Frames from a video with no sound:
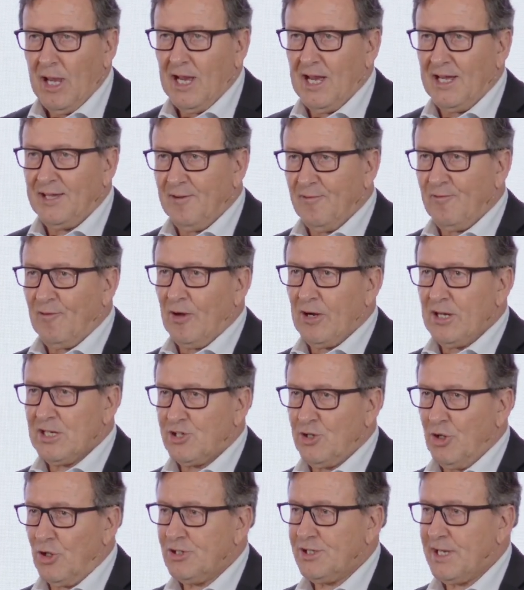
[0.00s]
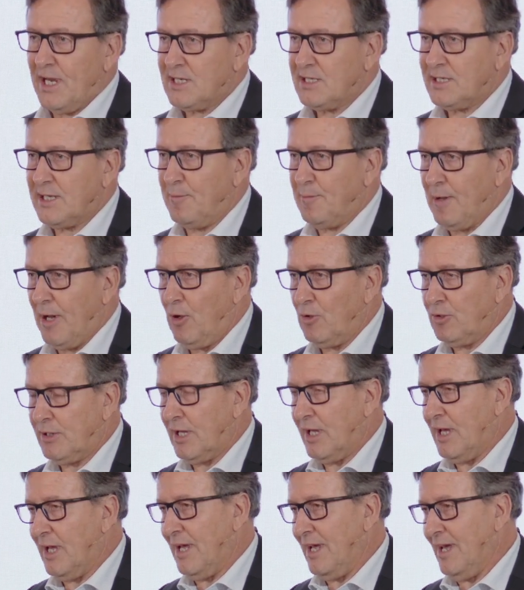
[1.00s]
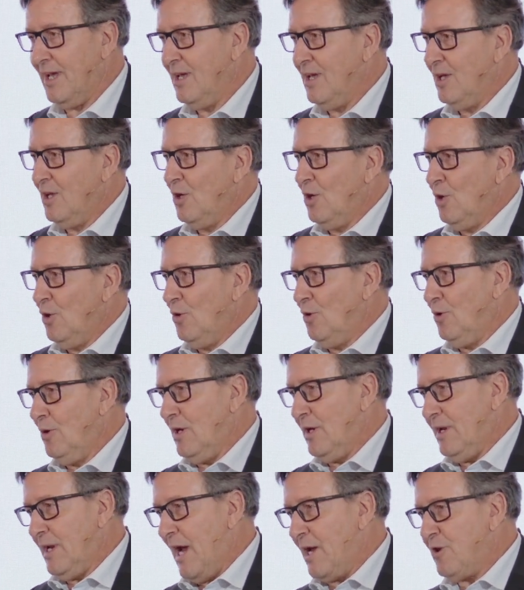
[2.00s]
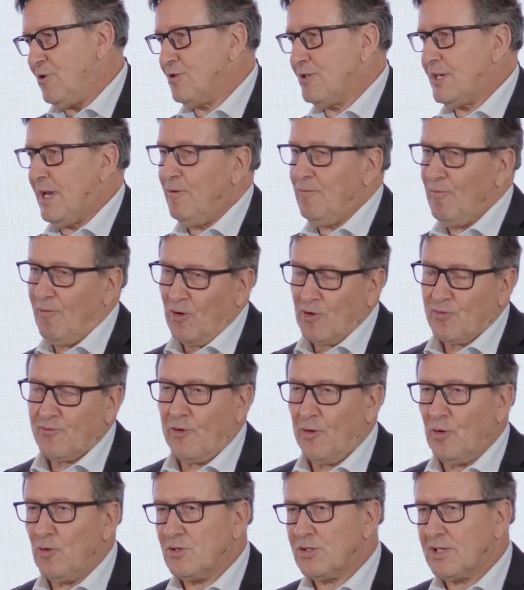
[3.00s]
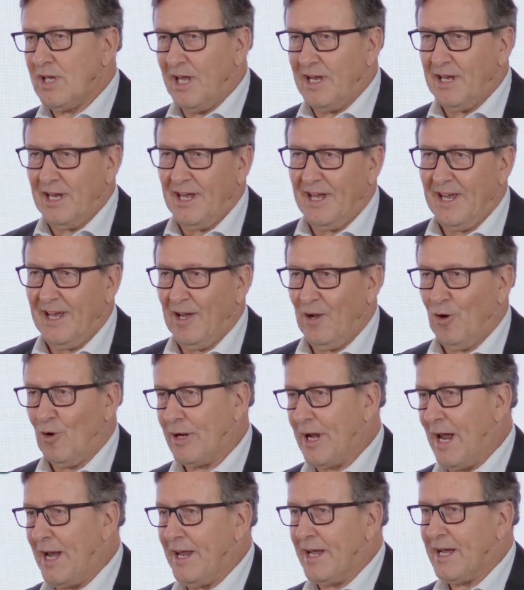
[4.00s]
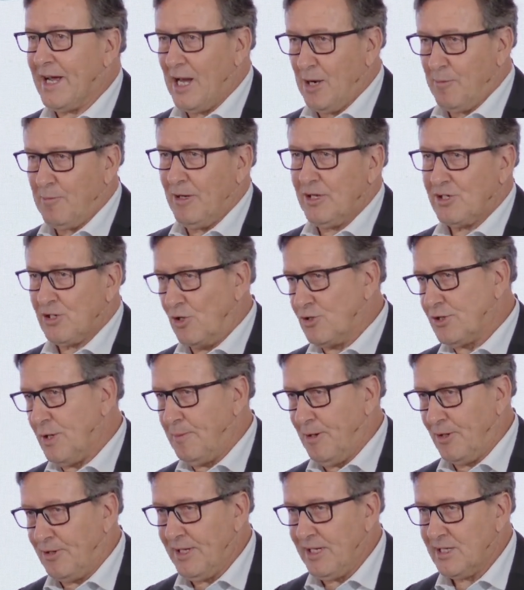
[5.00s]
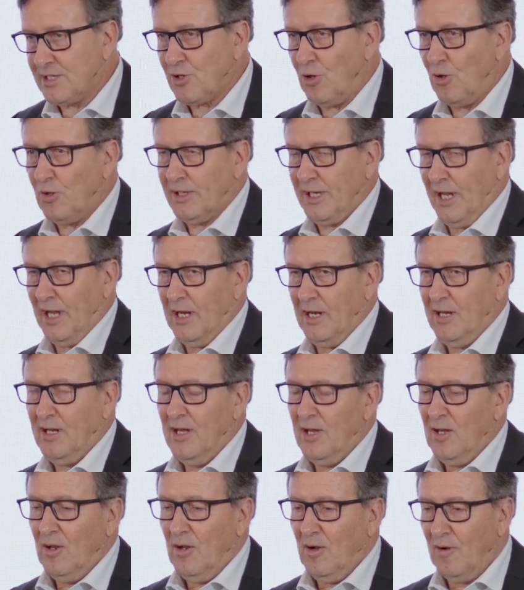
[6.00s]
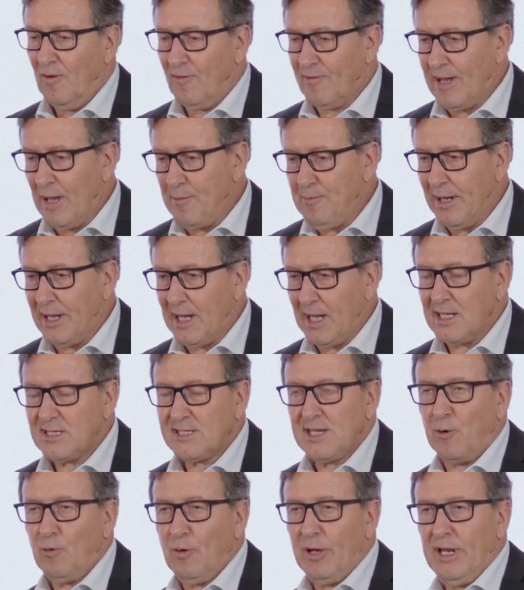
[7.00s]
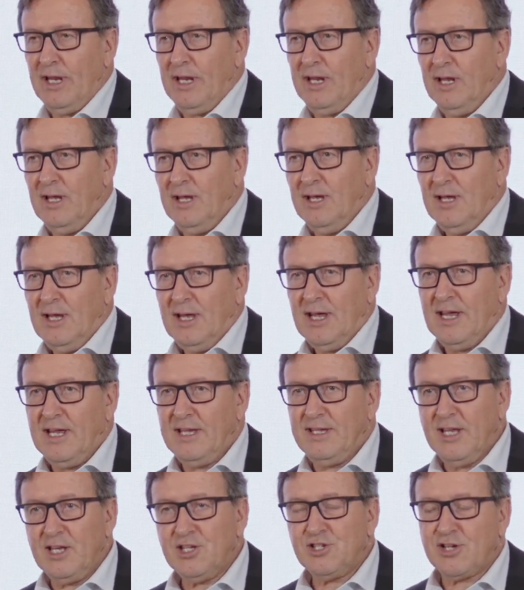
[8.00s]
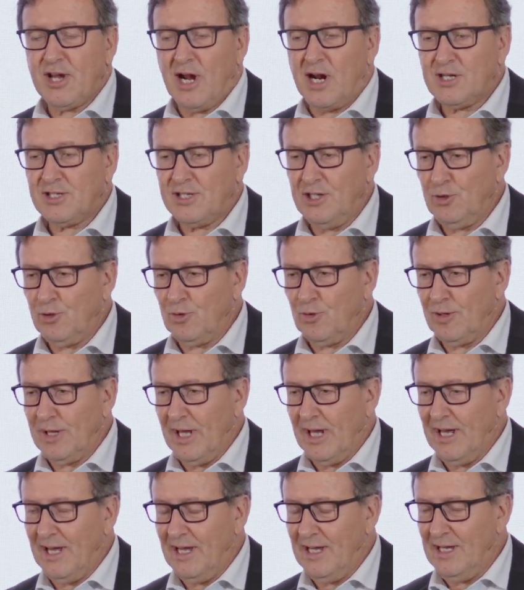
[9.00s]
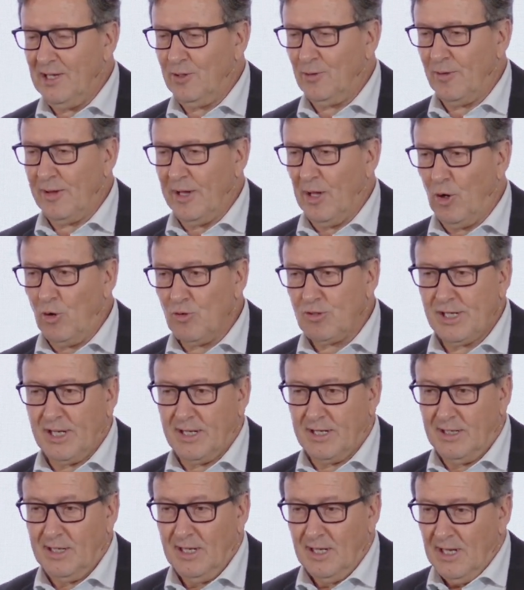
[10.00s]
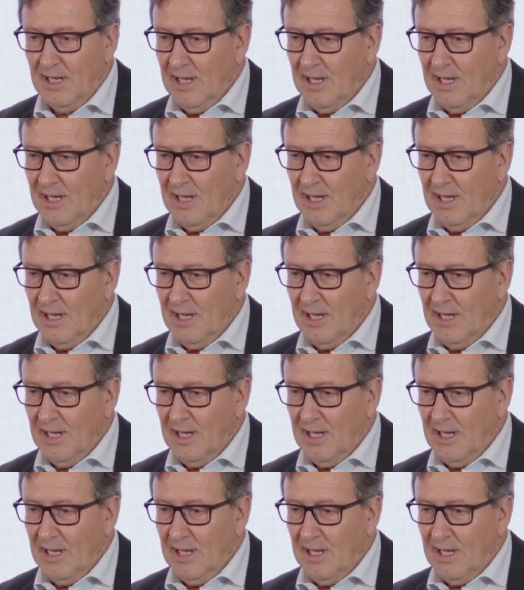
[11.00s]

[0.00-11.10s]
And therefore, it's not just about nitrogen, phosphorus, and organic carbon. It's also about this cocktail of chemicals that we discharge into the ocean.